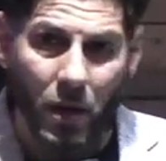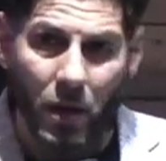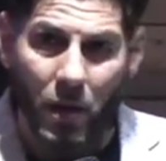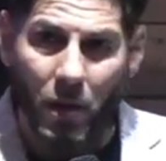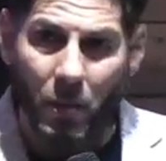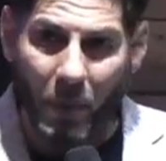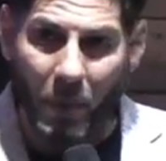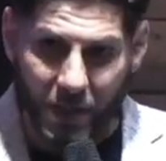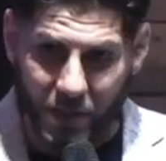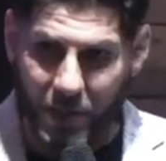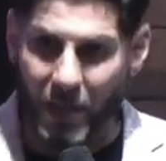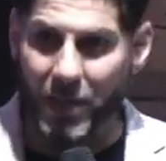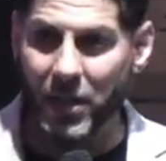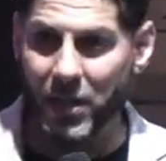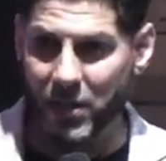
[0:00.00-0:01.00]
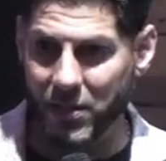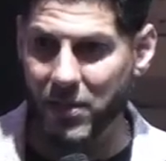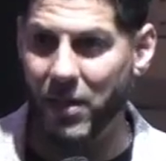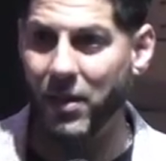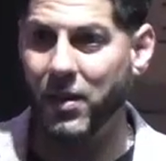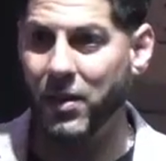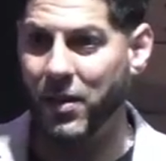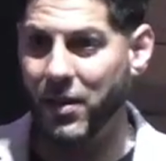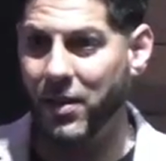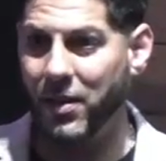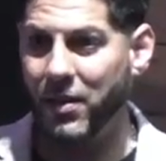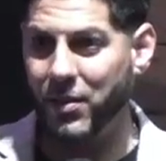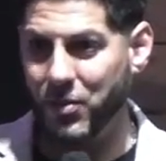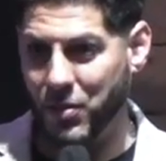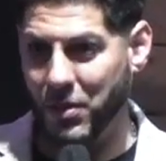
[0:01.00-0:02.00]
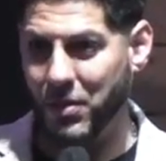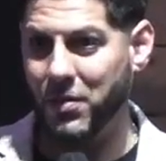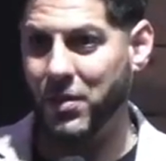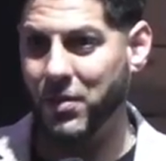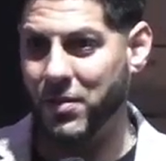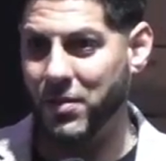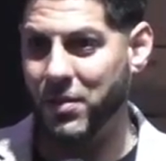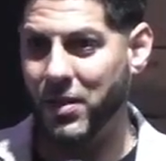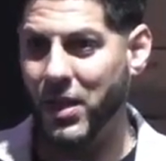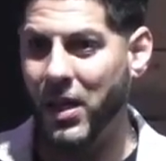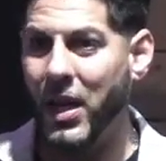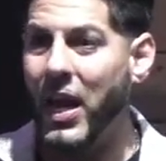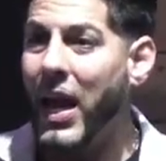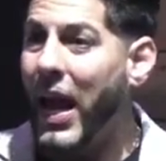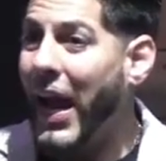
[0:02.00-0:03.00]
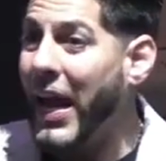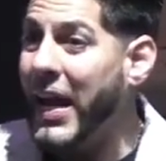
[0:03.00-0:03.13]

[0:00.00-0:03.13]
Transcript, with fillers: by sending his son, Jesus. And then